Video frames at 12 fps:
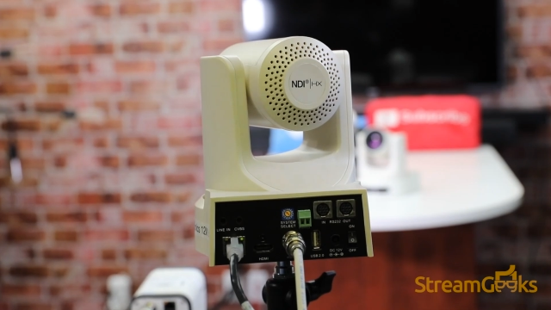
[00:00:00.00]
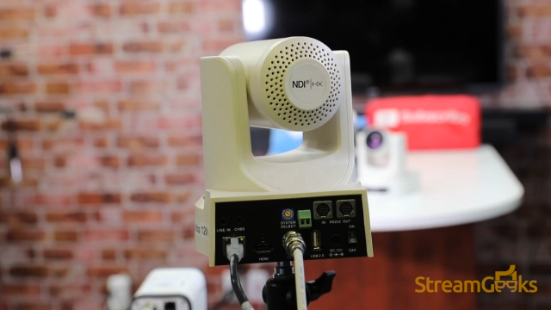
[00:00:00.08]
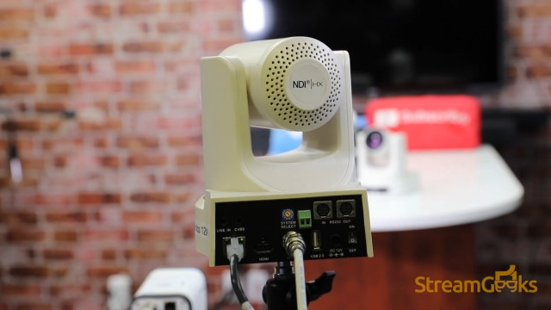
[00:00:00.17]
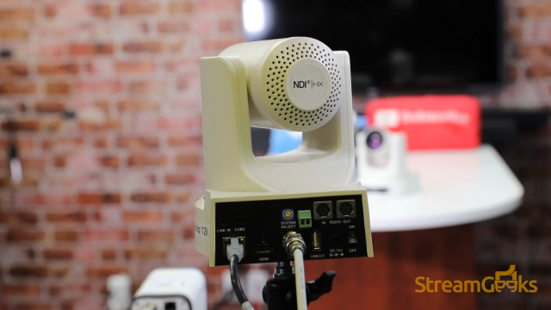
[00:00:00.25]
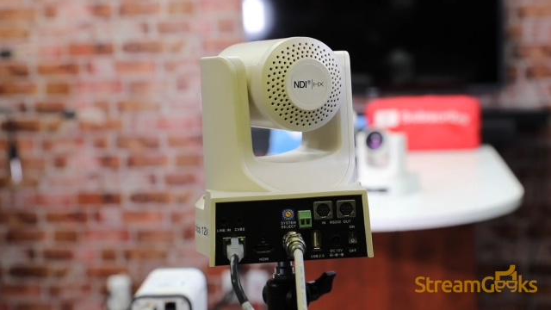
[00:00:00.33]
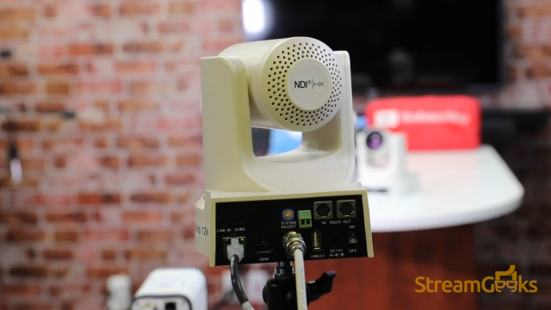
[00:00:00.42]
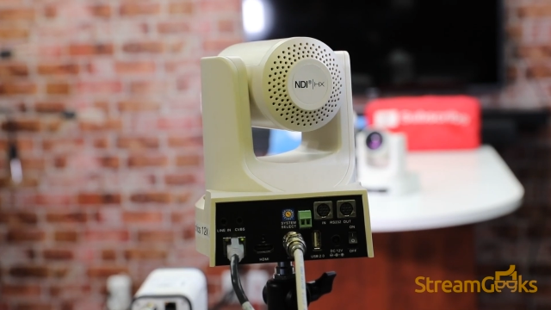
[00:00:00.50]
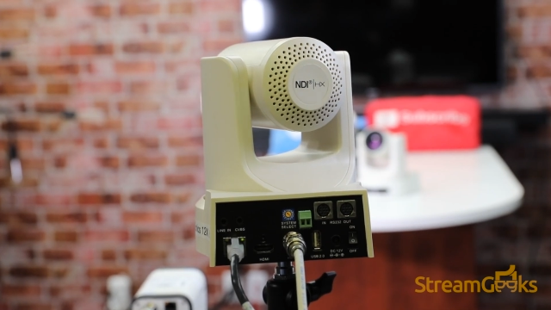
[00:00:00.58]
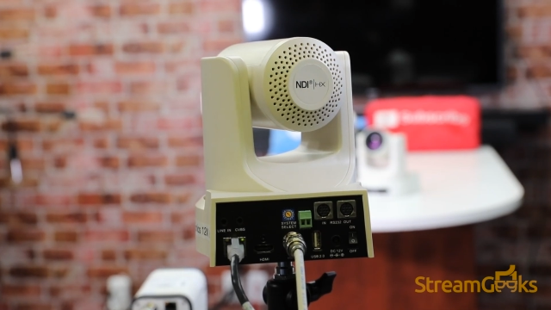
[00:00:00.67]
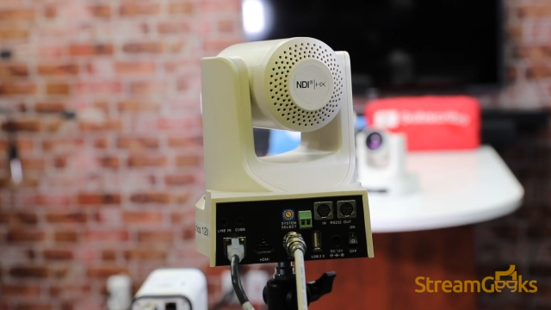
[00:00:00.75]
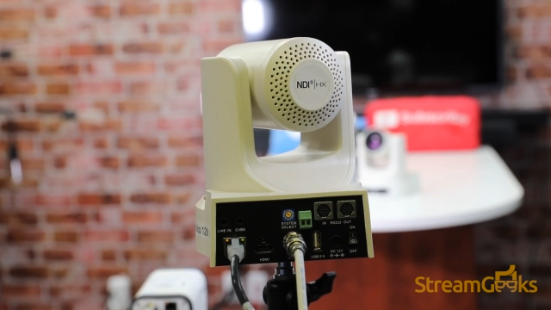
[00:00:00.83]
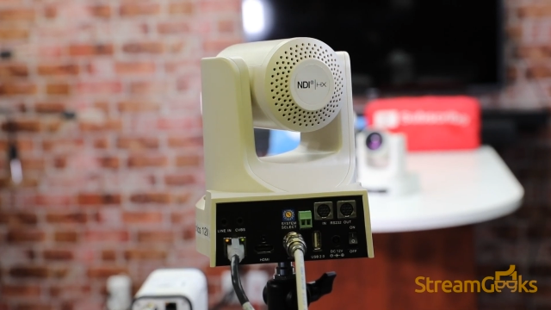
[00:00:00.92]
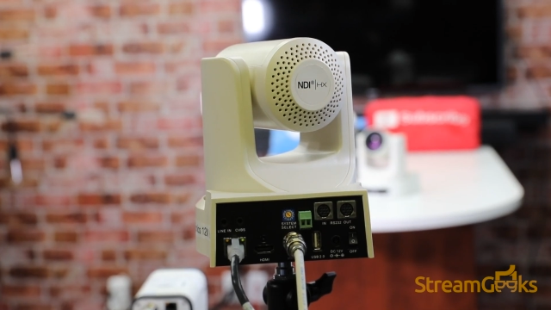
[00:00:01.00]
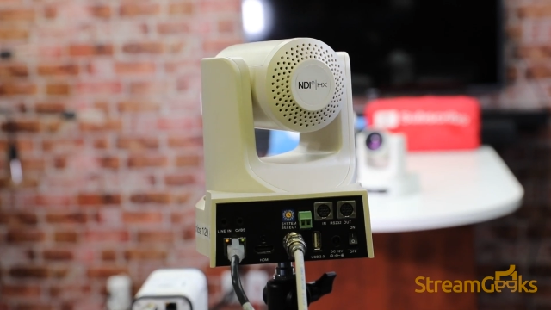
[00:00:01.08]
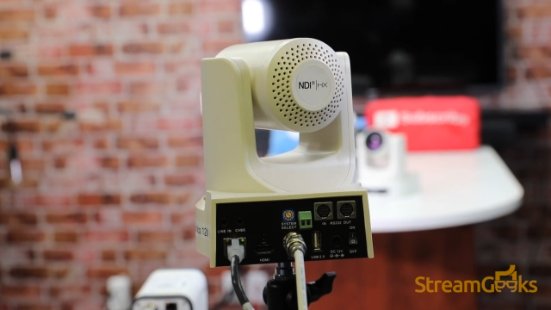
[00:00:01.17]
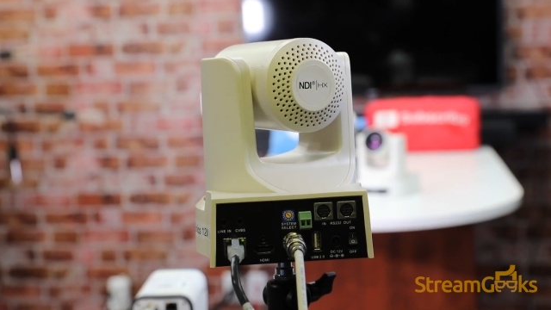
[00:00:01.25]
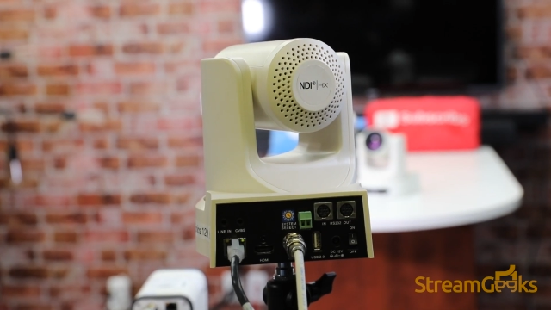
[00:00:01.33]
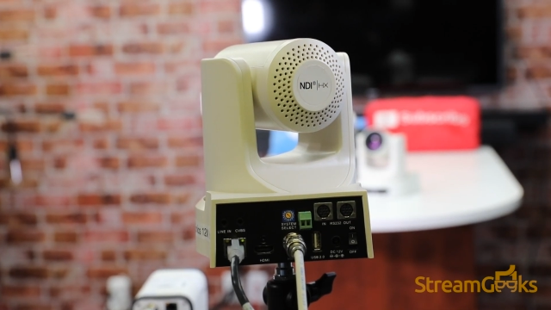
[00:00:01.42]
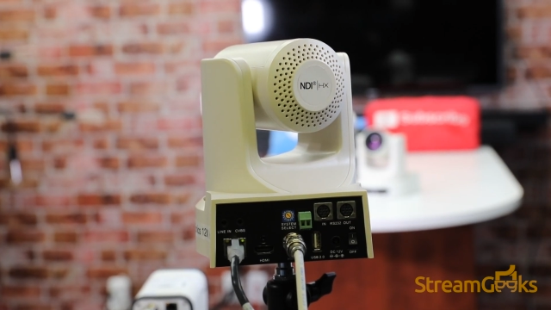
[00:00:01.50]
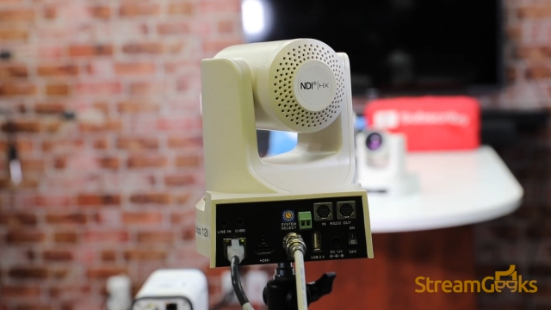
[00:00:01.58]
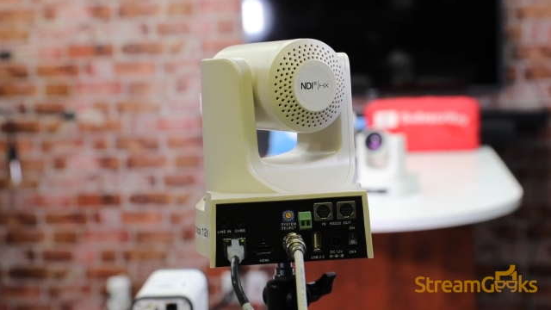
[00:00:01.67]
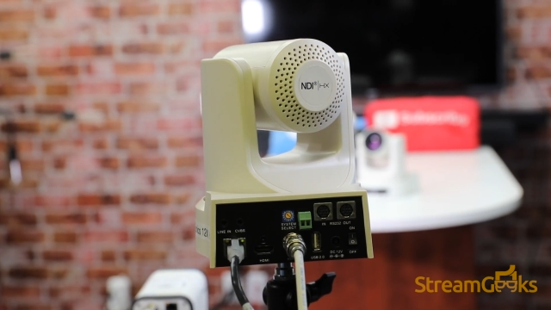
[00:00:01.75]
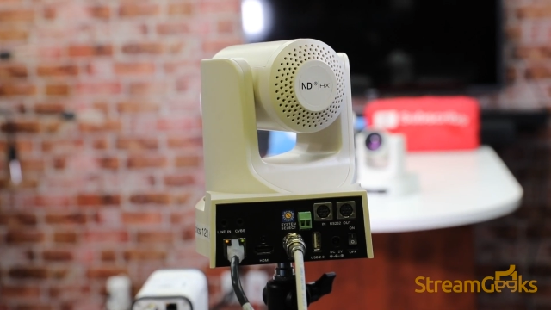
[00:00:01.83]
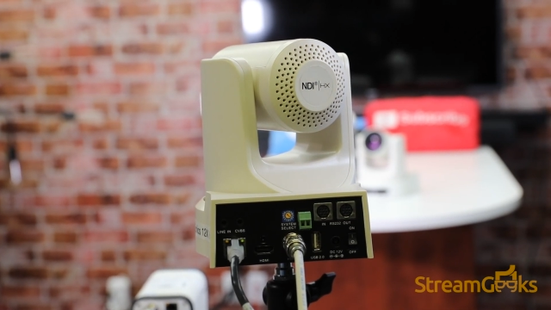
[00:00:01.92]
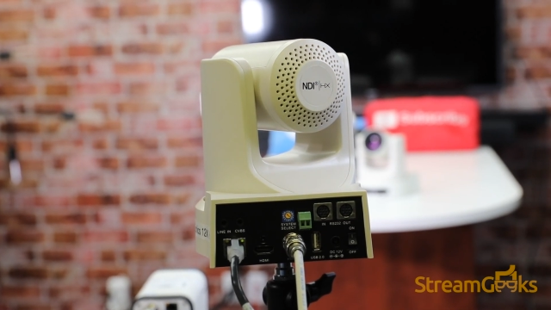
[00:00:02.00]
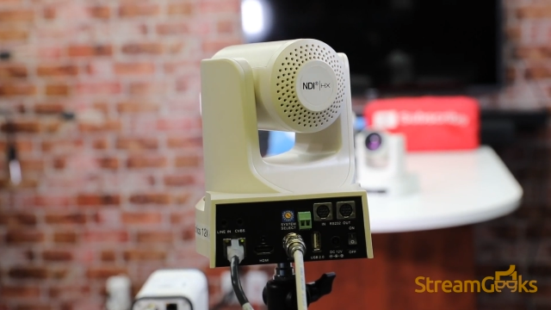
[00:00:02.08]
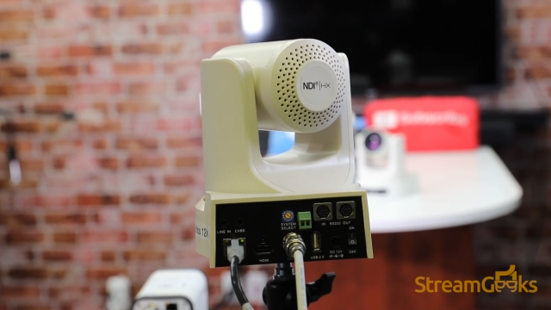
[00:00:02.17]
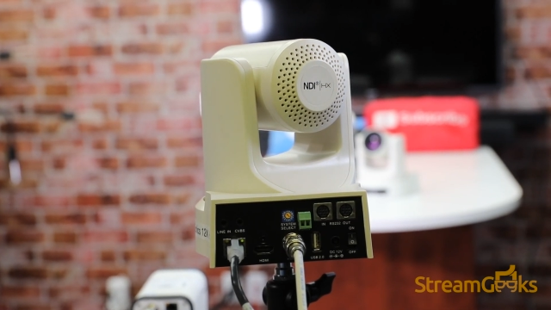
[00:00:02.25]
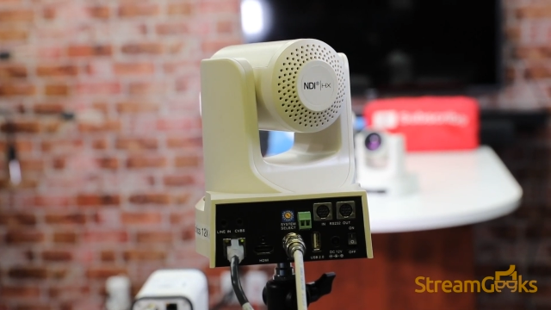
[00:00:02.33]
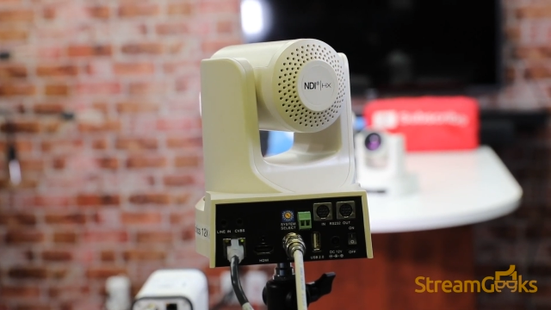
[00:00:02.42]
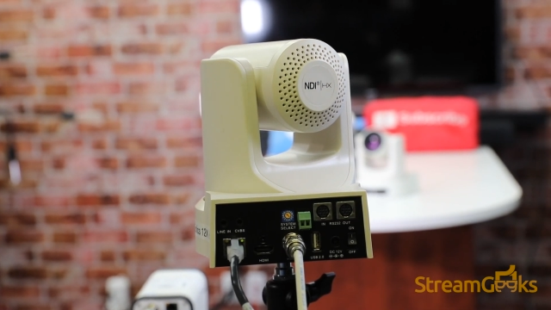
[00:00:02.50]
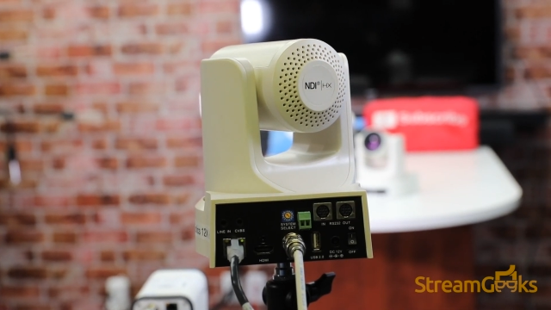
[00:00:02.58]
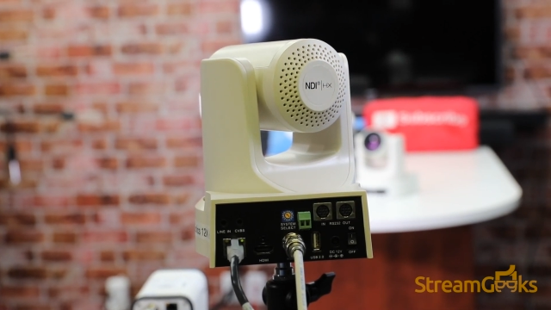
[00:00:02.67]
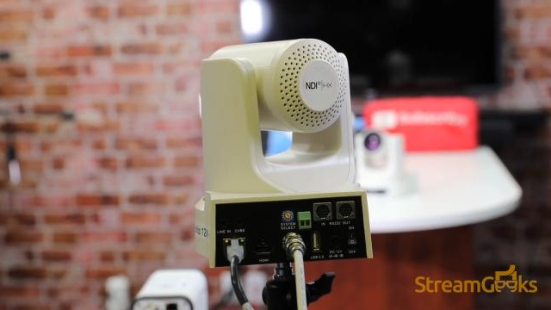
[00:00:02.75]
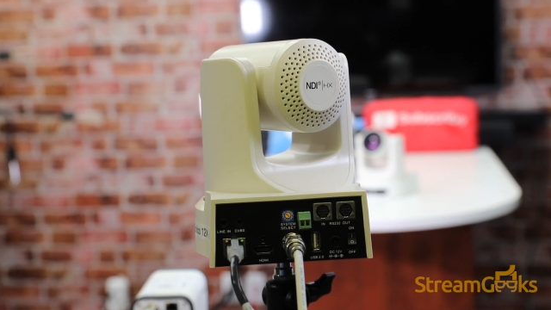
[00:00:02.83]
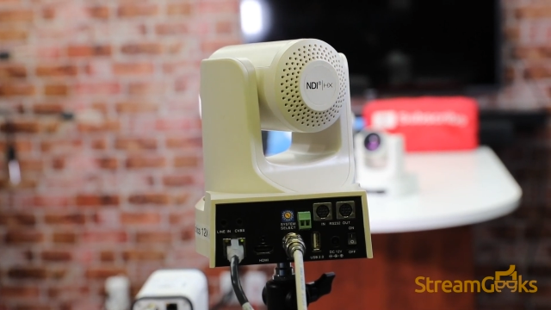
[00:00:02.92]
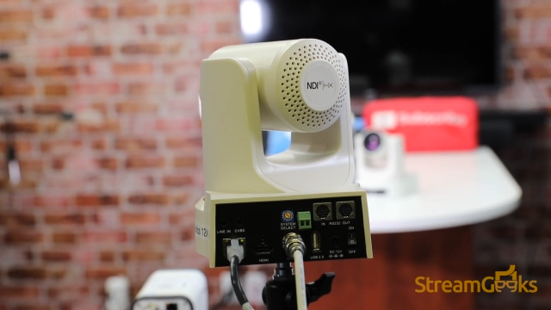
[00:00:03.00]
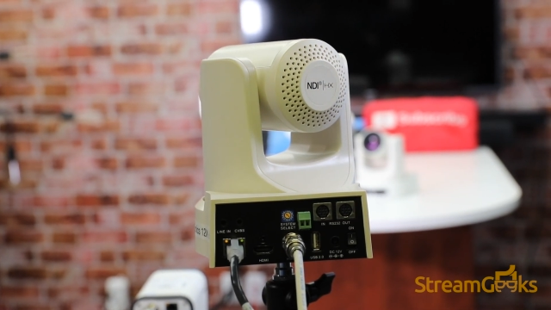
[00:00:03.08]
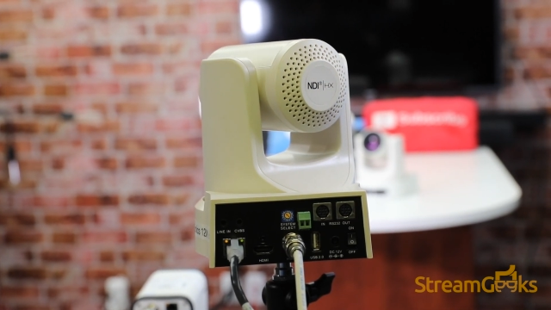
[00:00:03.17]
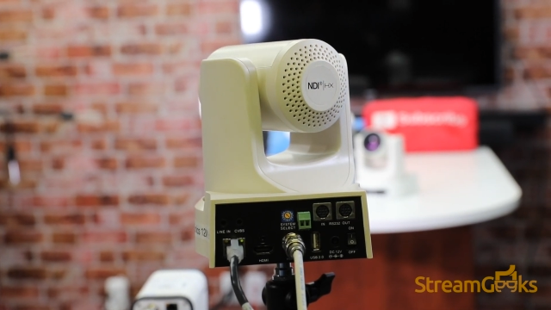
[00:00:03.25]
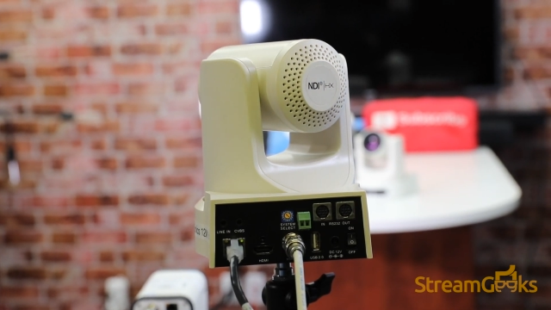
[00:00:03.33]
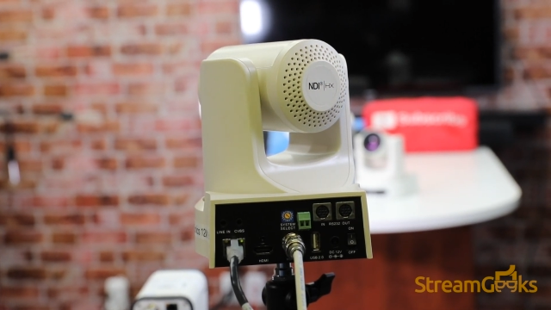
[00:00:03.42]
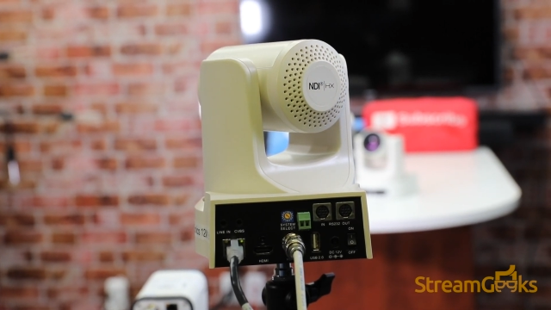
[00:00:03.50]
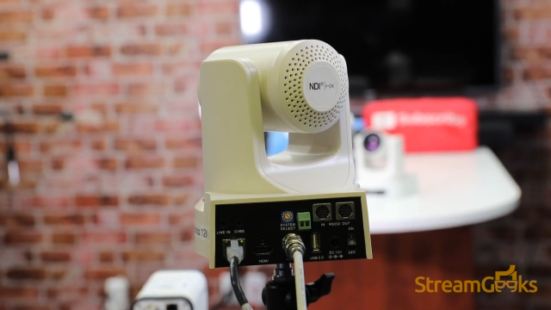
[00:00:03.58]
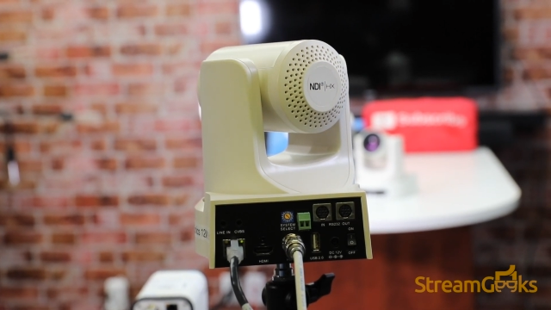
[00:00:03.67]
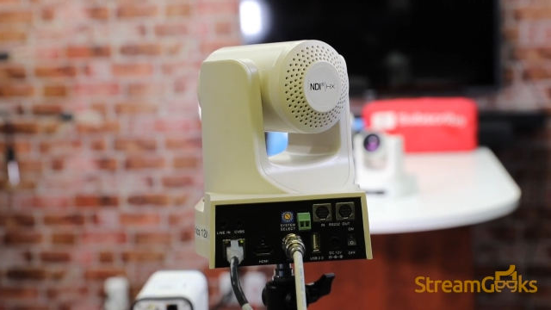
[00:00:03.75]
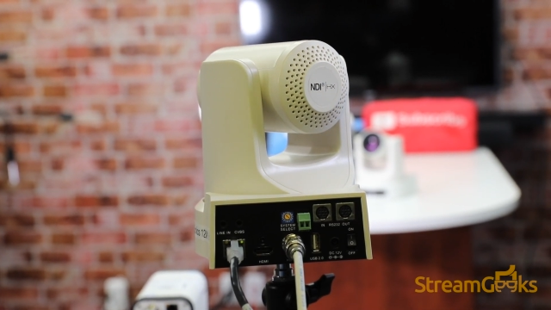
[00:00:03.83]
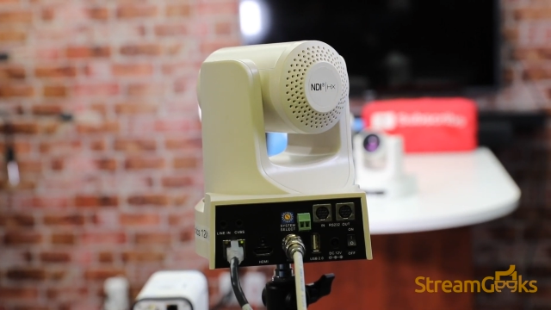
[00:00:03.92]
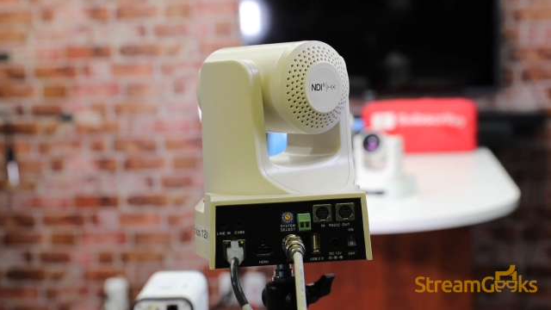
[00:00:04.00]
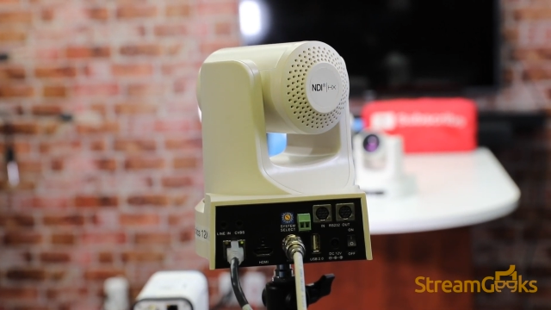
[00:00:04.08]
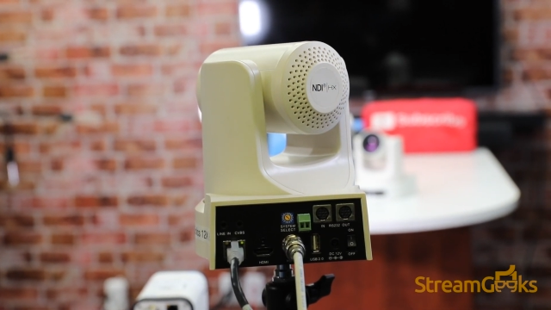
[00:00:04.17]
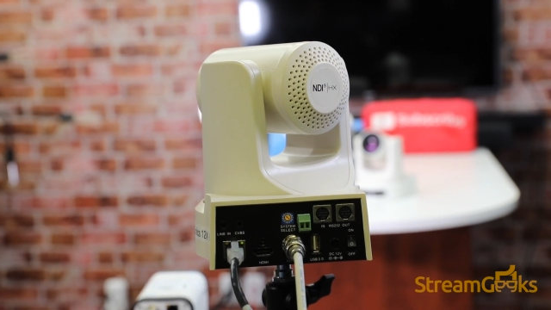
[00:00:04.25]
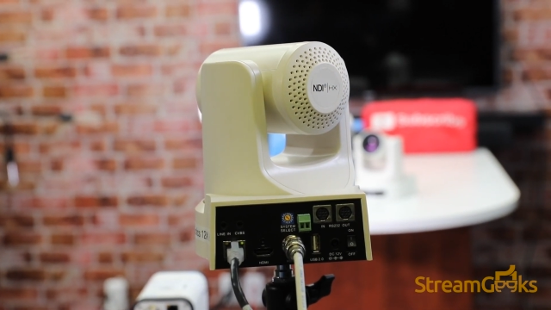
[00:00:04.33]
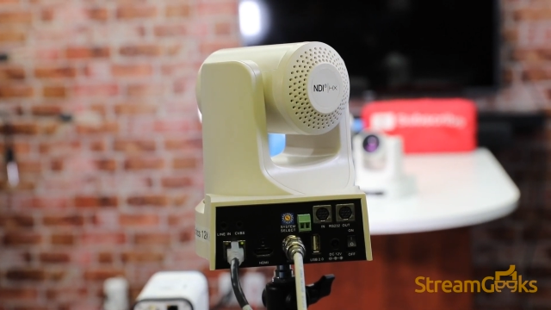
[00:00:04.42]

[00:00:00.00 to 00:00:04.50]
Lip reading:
(no speaker visible)